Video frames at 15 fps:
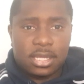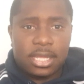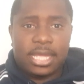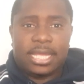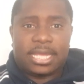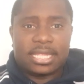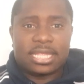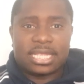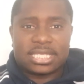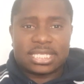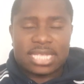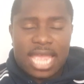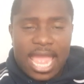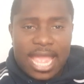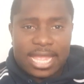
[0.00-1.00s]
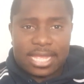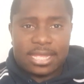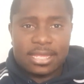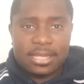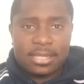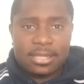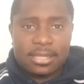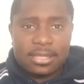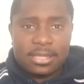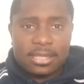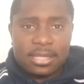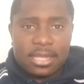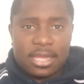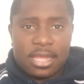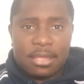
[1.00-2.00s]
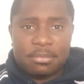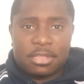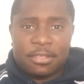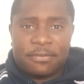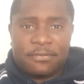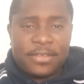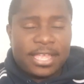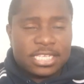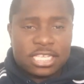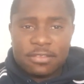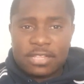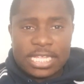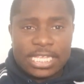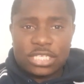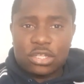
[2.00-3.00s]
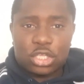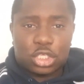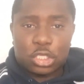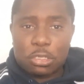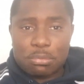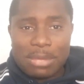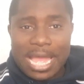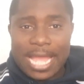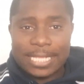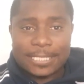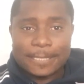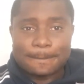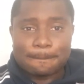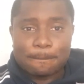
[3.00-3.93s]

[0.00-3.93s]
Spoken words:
He can attack. Defensively, he's not too bad.